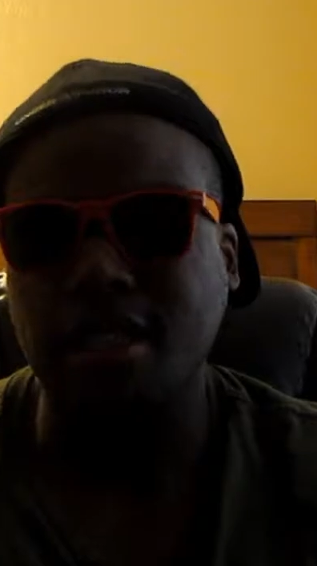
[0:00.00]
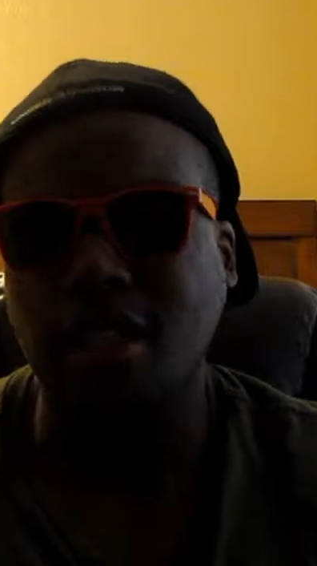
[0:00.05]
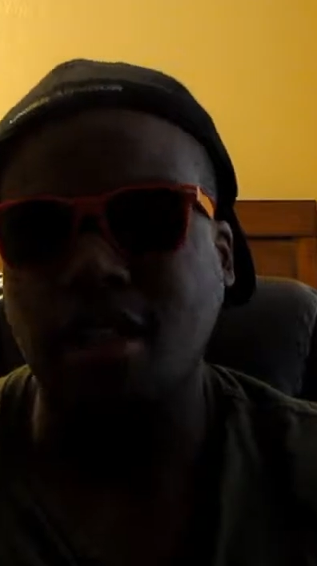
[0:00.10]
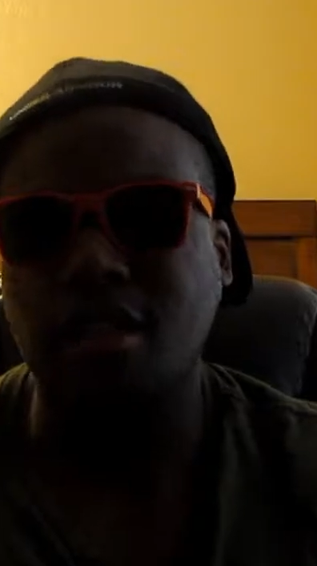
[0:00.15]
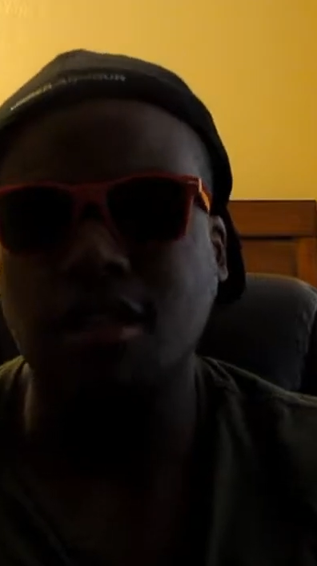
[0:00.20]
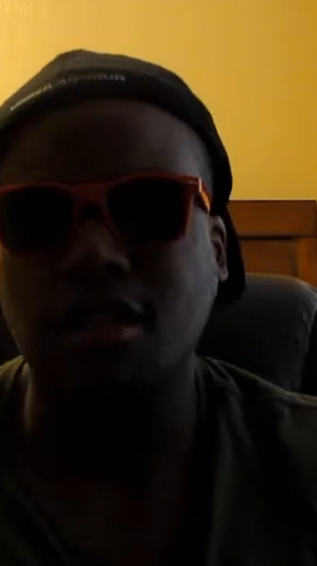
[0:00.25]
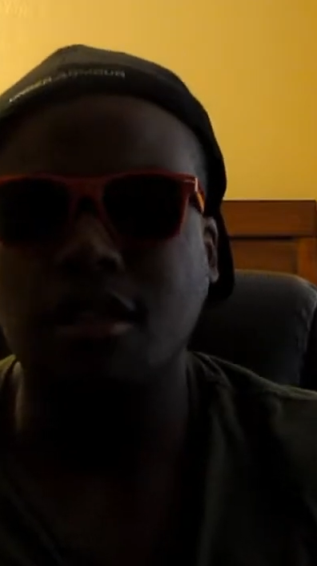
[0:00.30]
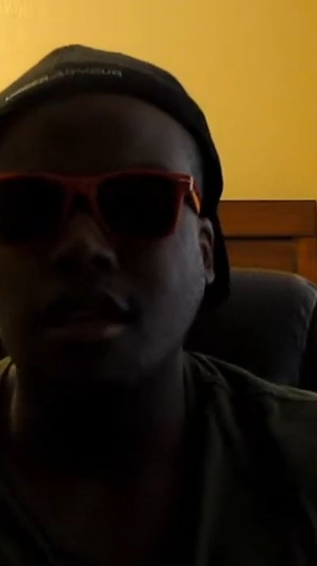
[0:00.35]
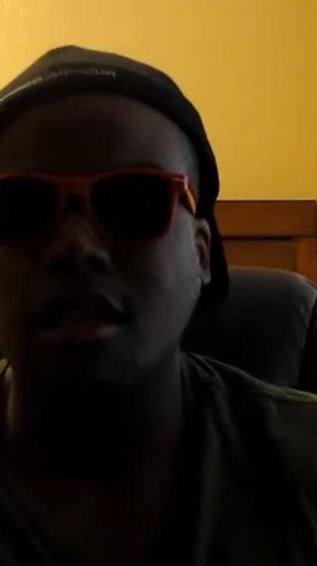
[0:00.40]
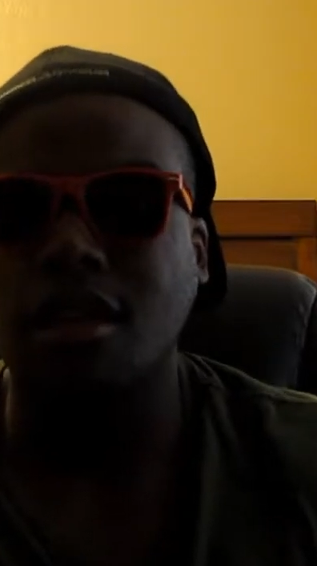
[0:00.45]
style
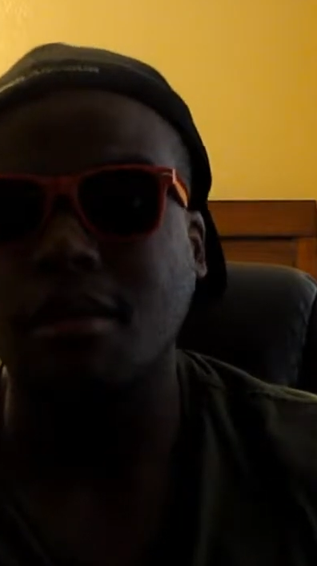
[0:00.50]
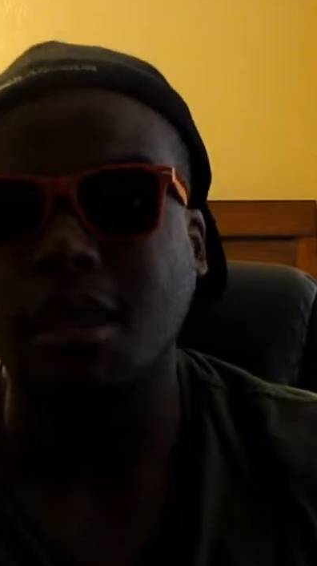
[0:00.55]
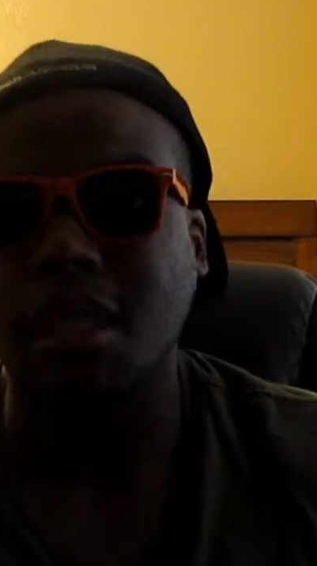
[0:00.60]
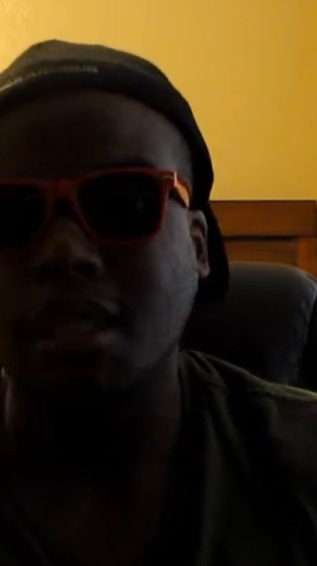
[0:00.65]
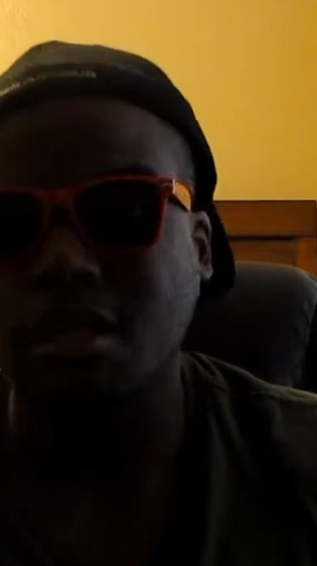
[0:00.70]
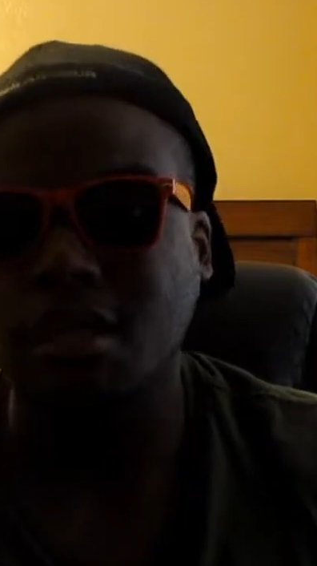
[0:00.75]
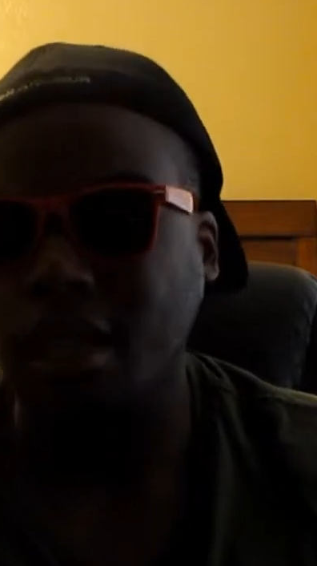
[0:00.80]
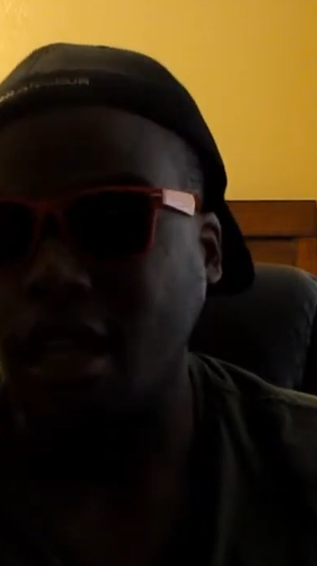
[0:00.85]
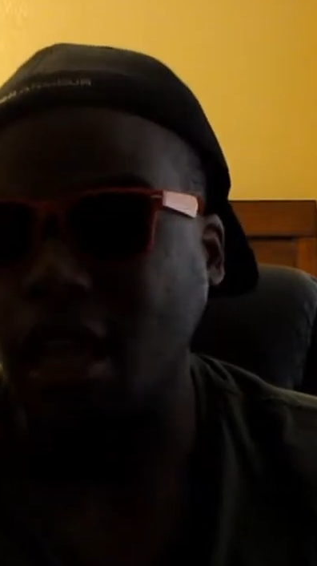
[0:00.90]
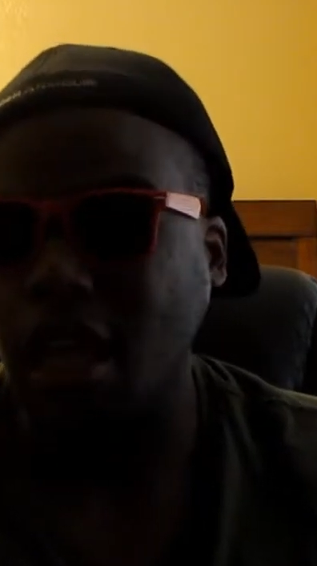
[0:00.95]
still going to be the
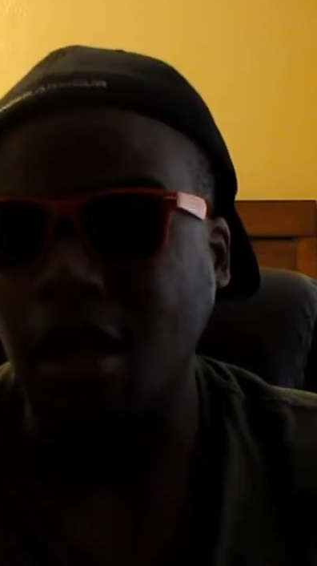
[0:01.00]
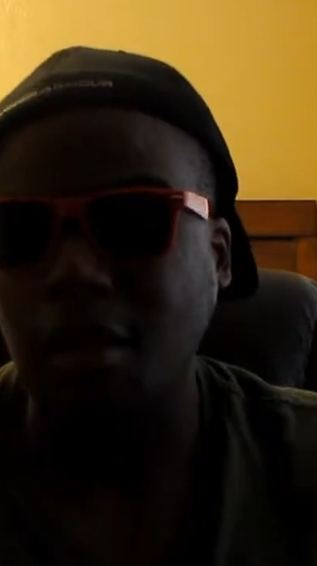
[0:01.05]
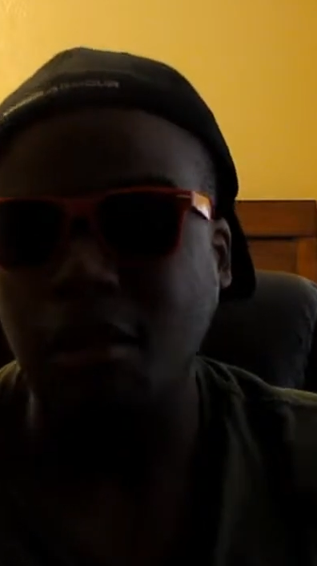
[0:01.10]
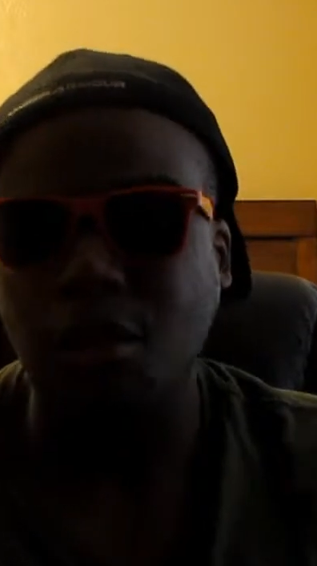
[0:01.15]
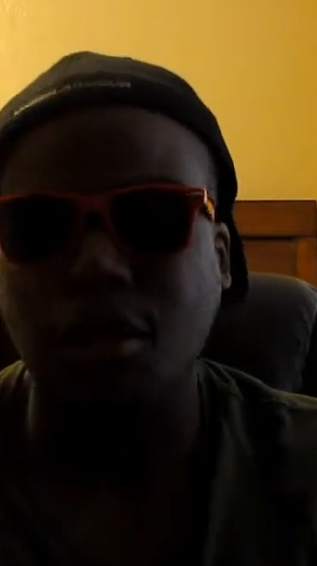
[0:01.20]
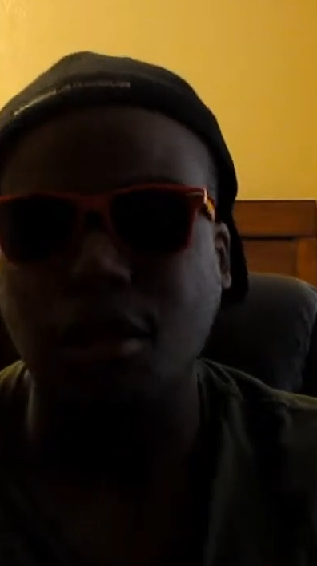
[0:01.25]
same?